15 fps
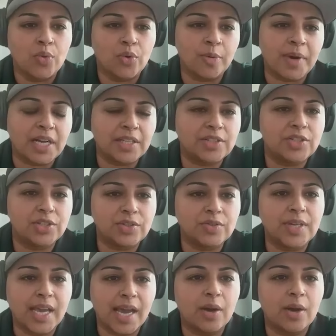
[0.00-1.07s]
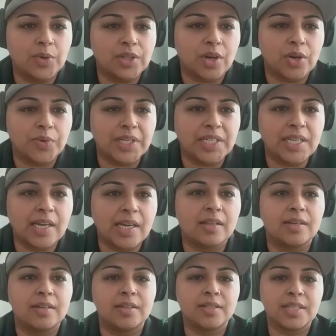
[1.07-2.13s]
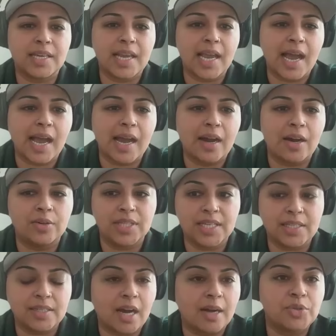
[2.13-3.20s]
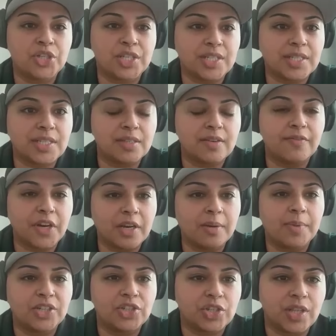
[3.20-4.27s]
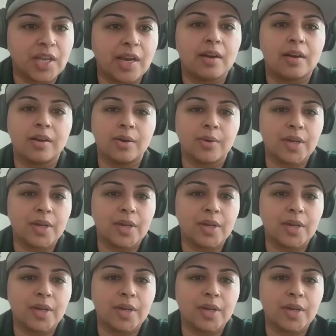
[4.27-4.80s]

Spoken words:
robots do get with our retailers and how the adoption is very much there.